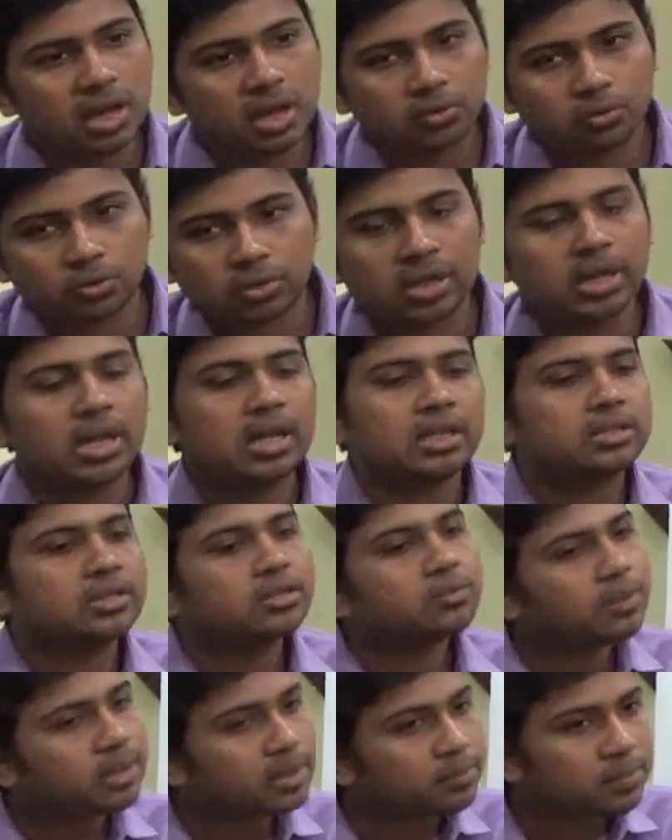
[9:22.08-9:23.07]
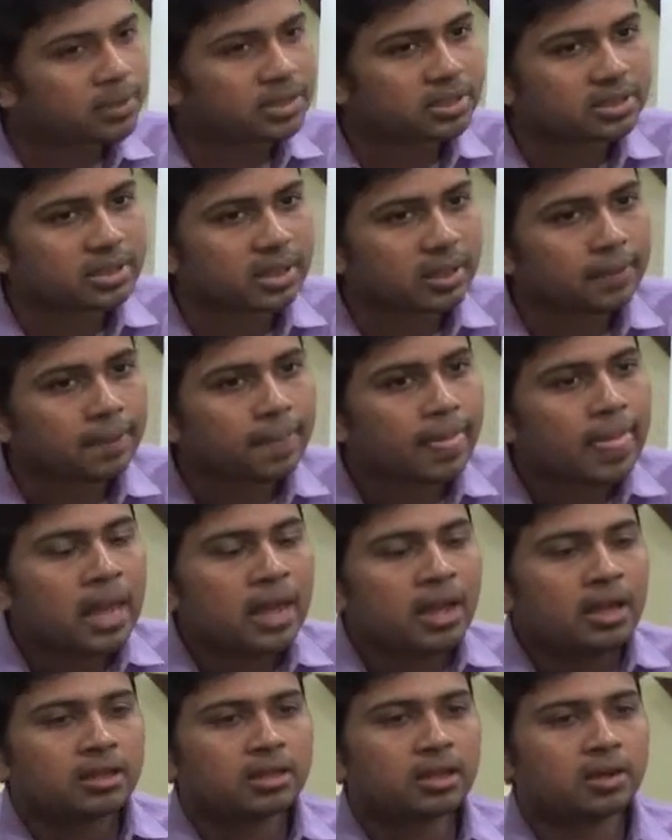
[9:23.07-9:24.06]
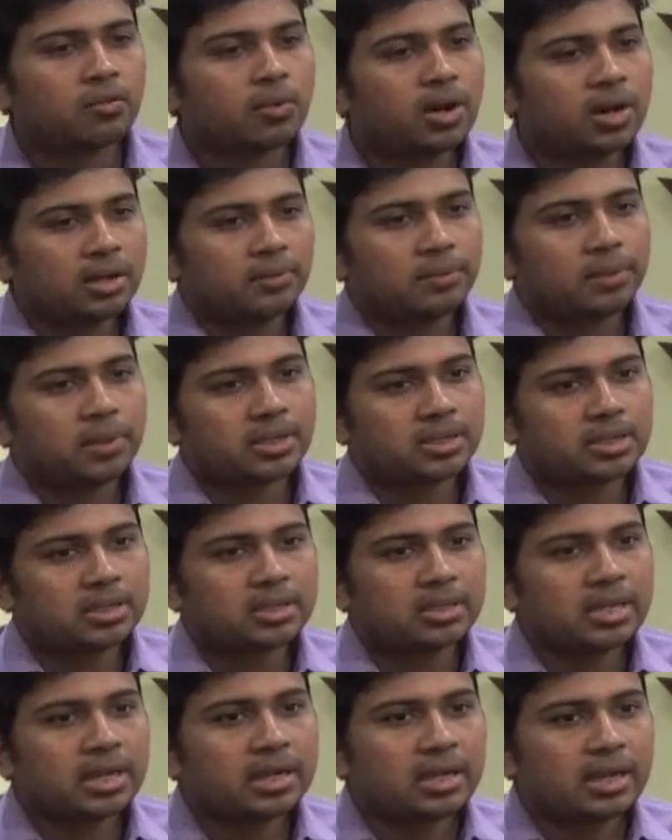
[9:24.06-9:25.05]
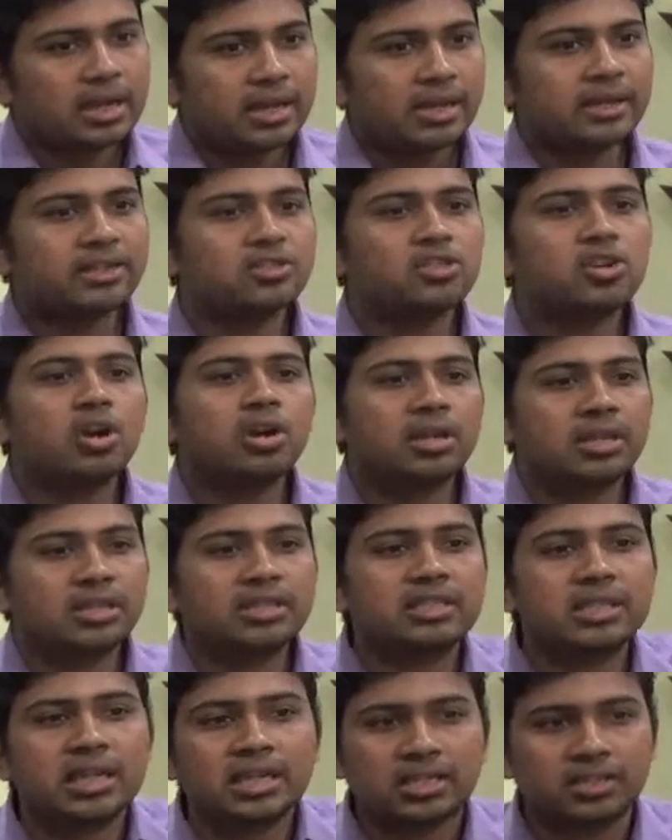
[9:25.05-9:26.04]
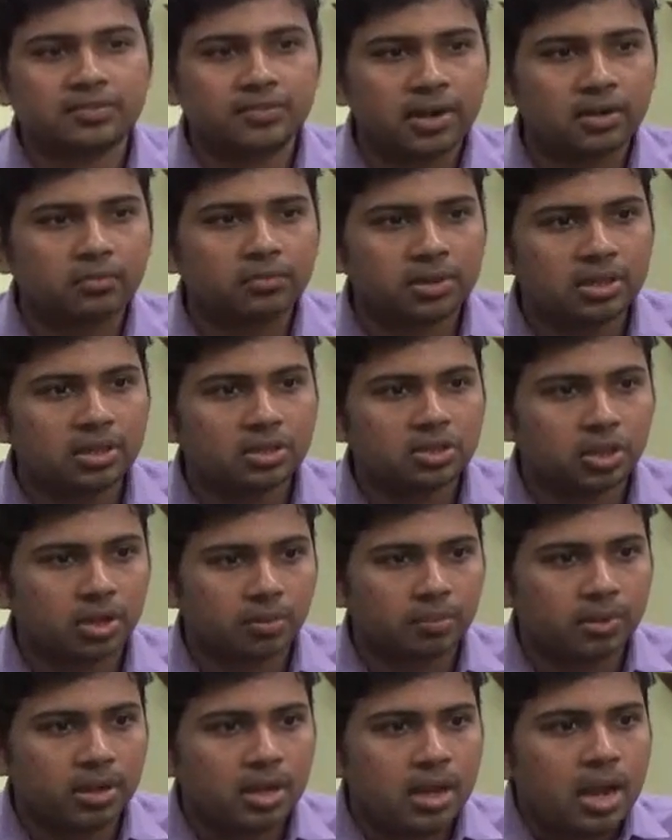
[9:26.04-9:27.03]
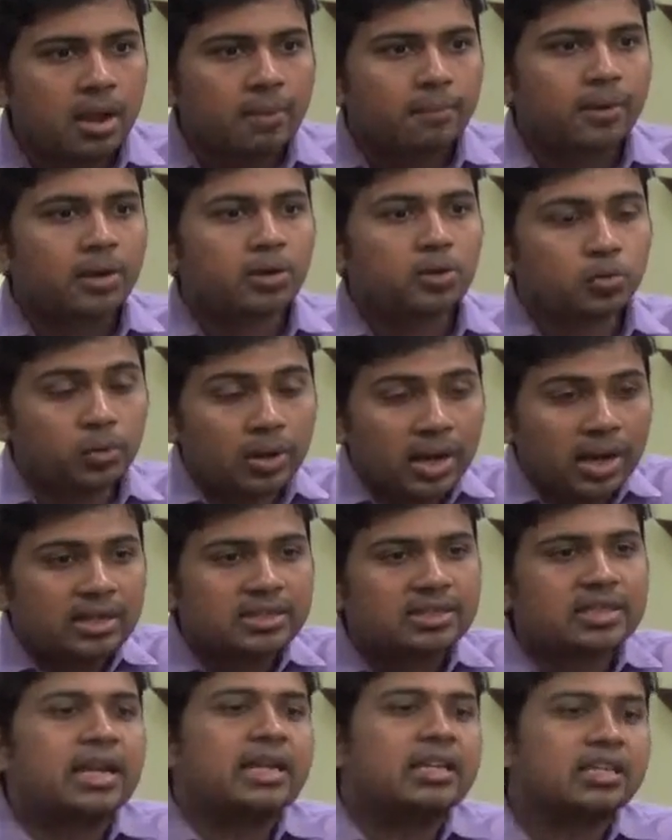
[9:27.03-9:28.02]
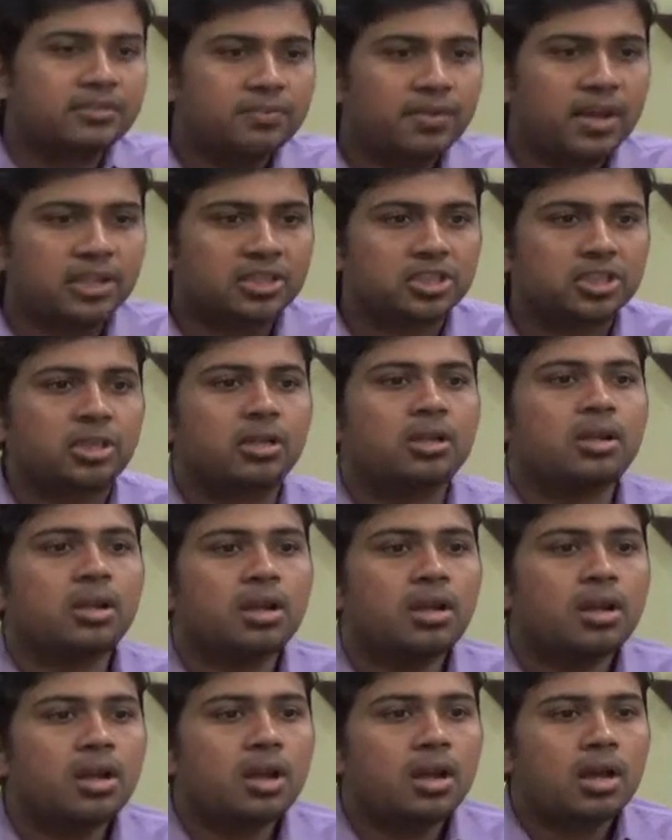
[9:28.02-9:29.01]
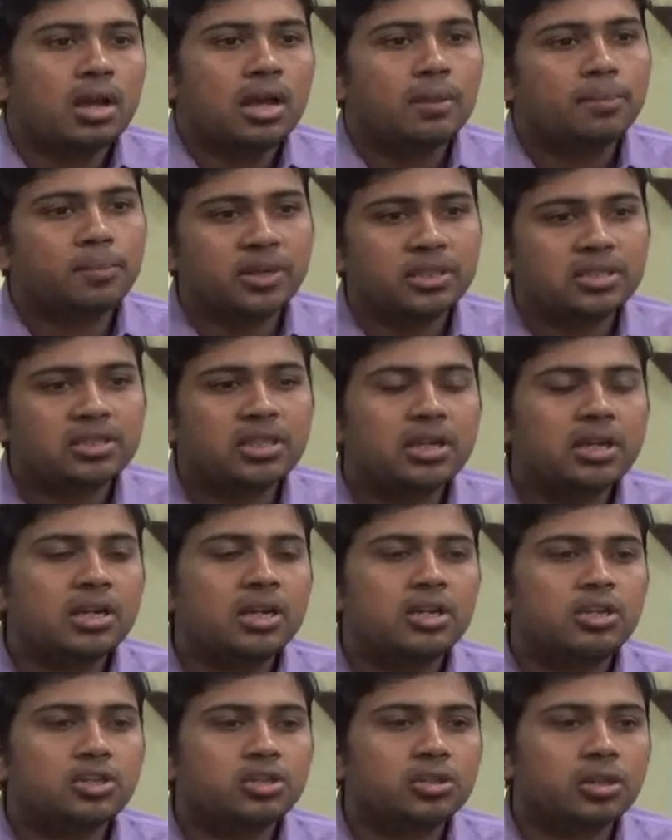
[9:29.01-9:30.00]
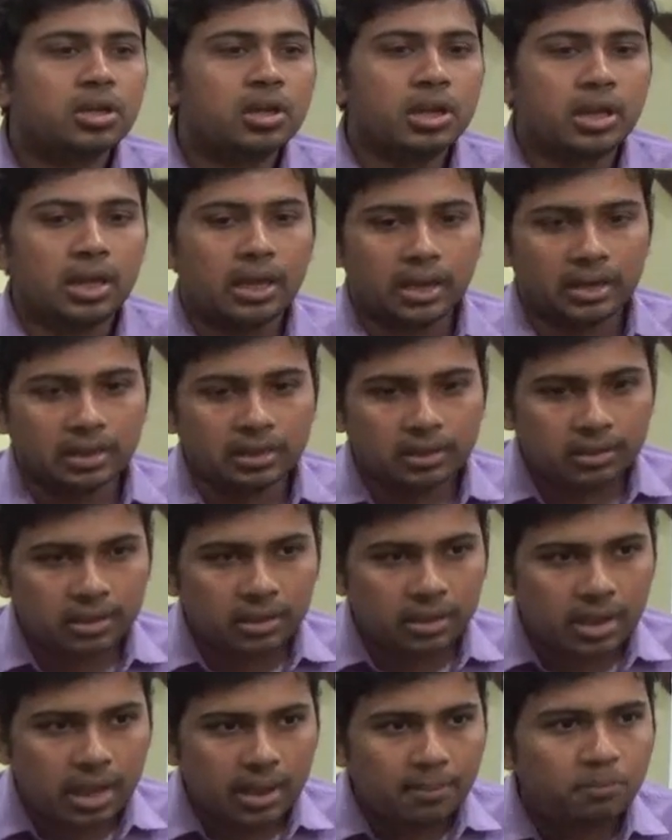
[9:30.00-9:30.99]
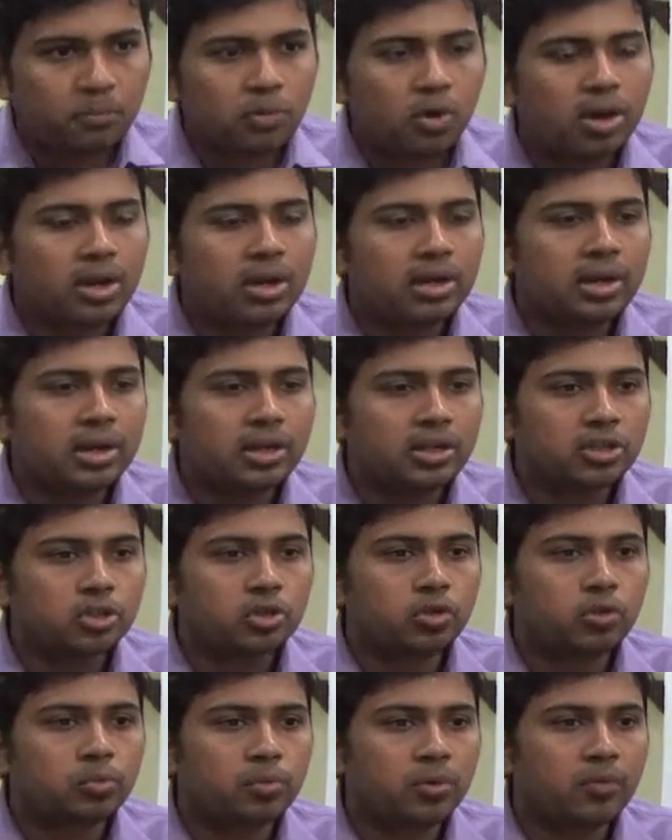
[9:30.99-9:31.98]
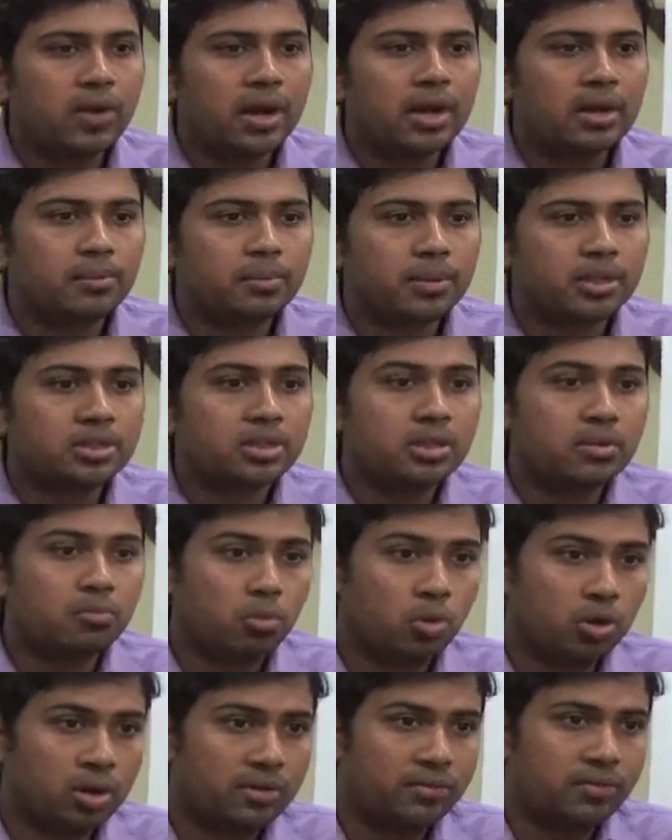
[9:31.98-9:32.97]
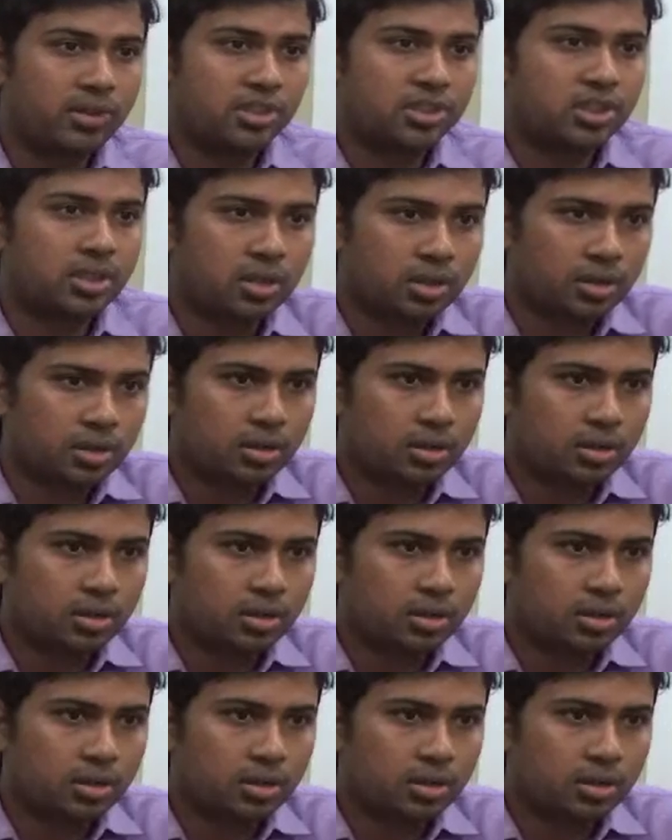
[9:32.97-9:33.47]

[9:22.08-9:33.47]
totally achieved by the person, then what happens is that he is not dissatisfied with the job. But to get satisfaction, a person needs, the employer needs to provide a person motivation